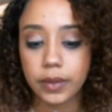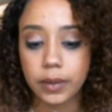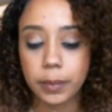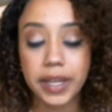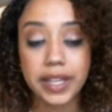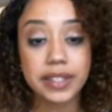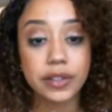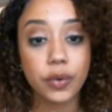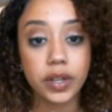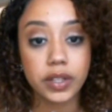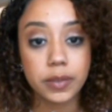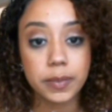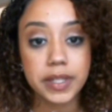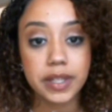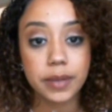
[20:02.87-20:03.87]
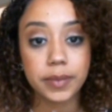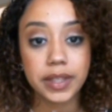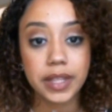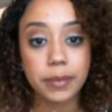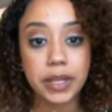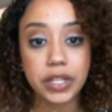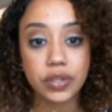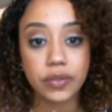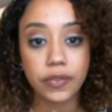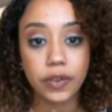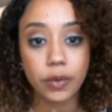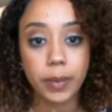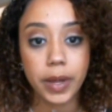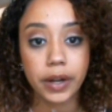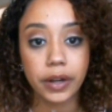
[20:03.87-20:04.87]
But it's going to be something that makes you
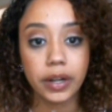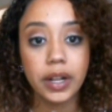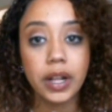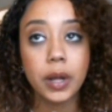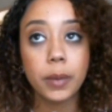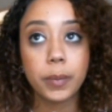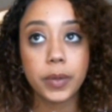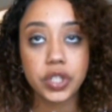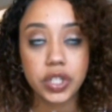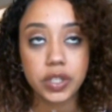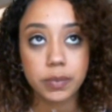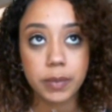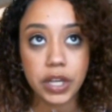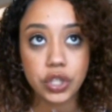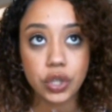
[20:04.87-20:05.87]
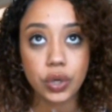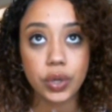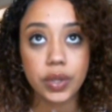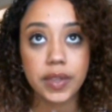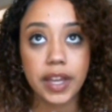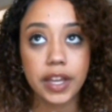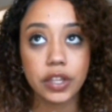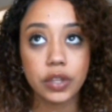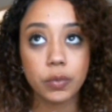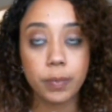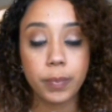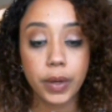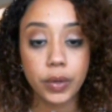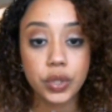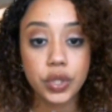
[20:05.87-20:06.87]
feel better. But just make sure that you
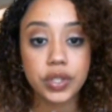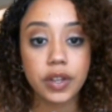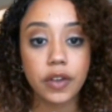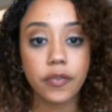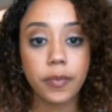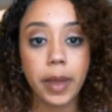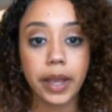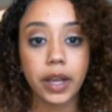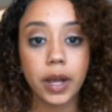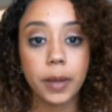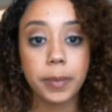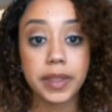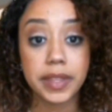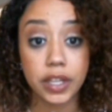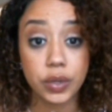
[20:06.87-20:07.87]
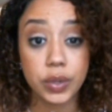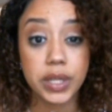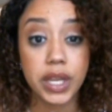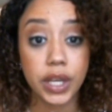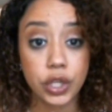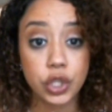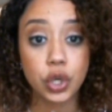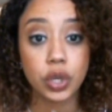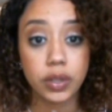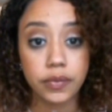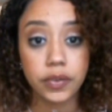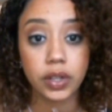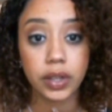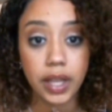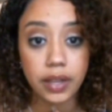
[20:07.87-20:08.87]
build yourself back up and that you take control of
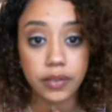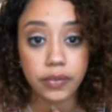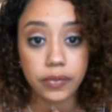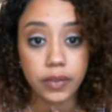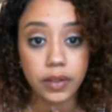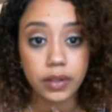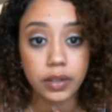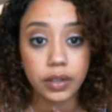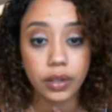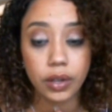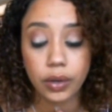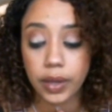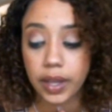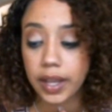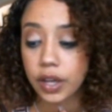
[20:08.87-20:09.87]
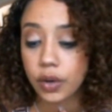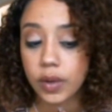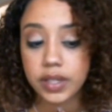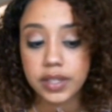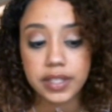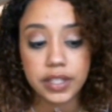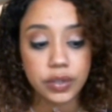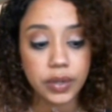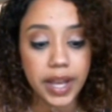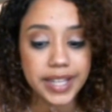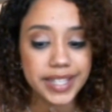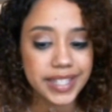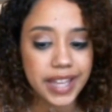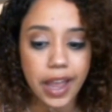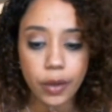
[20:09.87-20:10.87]
your life. Okay? I don't want to see you
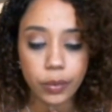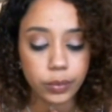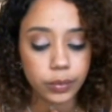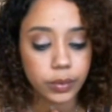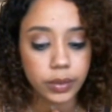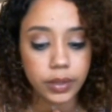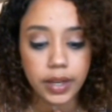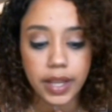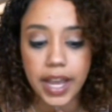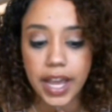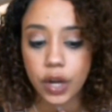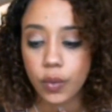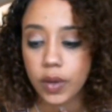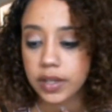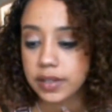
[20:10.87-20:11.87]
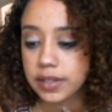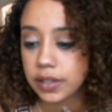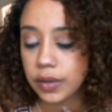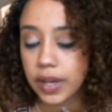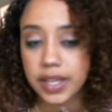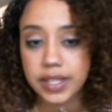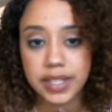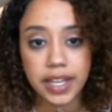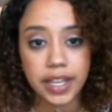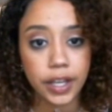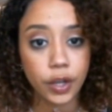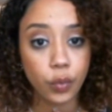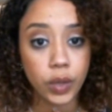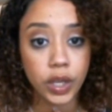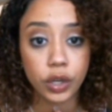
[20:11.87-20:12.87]
guys down. I don't want to see you guys taking
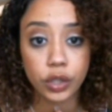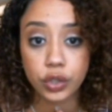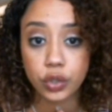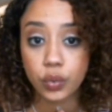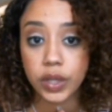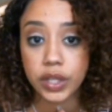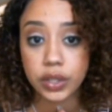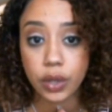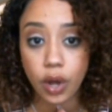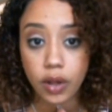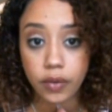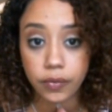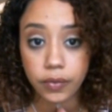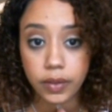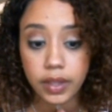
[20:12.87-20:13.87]
a week or 2 weeks off.